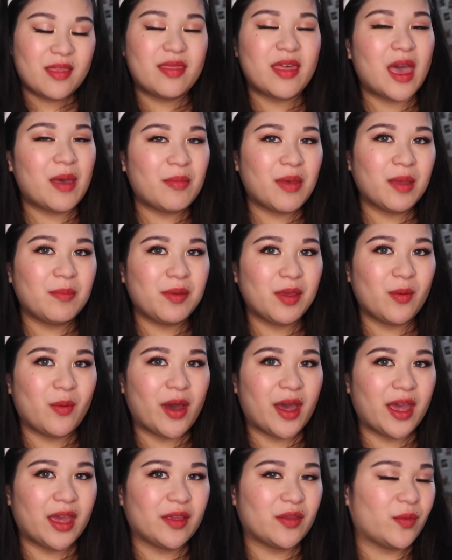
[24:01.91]
that might be
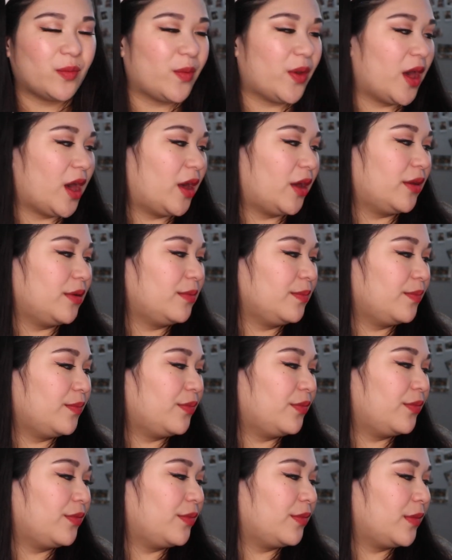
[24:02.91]
why as well.
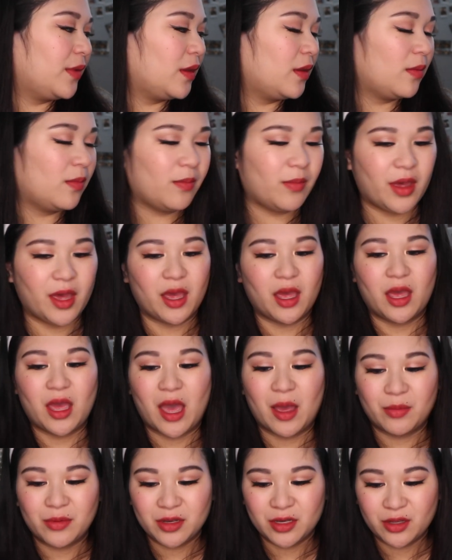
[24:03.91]
But
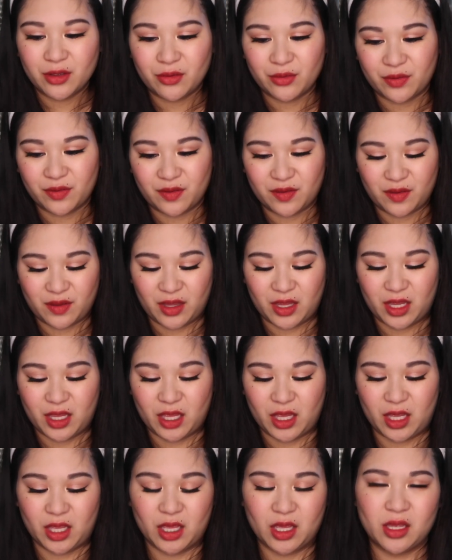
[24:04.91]
I'm gonna go
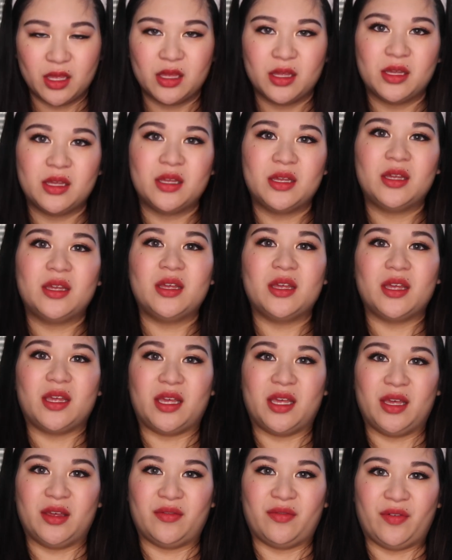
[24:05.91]
see
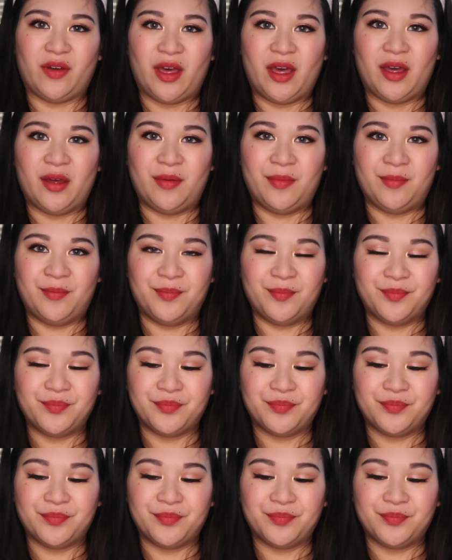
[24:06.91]
if um